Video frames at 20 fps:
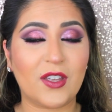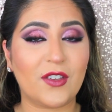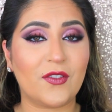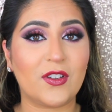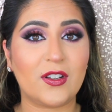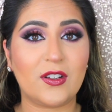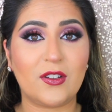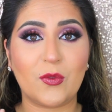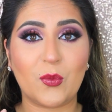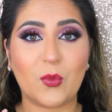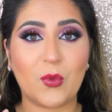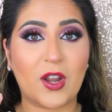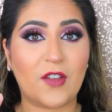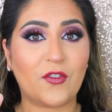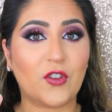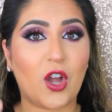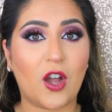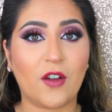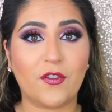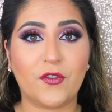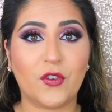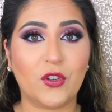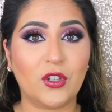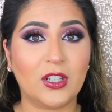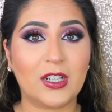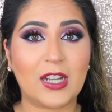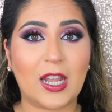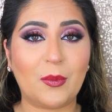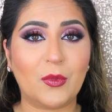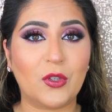even when I've got a full
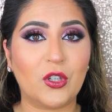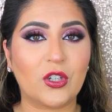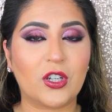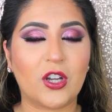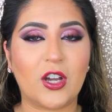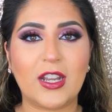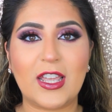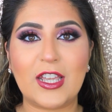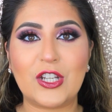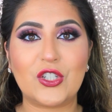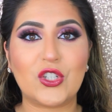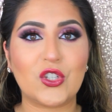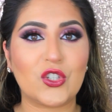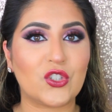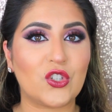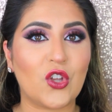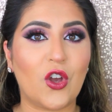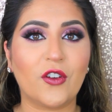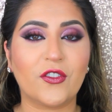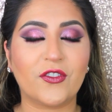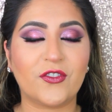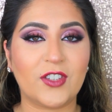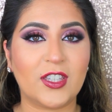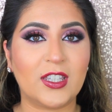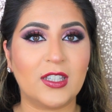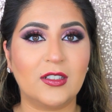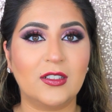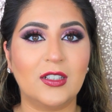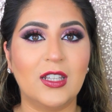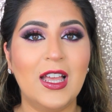glam look on, it does not
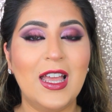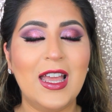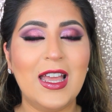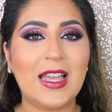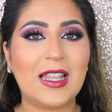feel